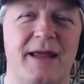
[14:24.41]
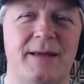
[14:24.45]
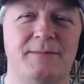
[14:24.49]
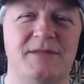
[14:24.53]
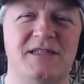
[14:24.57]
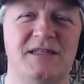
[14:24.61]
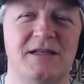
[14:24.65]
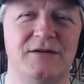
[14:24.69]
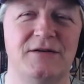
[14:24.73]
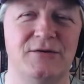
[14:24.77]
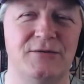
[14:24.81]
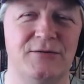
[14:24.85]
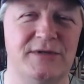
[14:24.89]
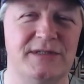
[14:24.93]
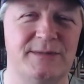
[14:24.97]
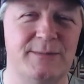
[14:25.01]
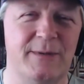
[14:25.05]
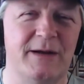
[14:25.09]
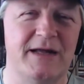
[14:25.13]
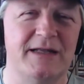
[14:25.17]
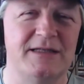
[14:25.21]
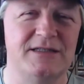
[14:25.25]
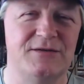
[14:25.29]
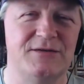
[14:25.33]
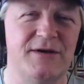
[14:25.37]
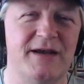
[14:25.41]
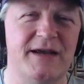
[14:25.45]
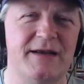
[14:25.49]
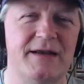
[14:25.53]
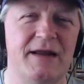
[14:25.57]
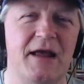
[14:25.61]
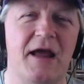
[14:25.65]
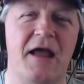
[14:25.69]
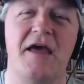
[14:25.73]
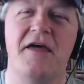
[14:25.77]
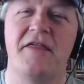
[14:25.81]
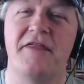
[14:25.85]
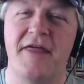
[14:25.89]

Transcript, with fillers: absolute response rate.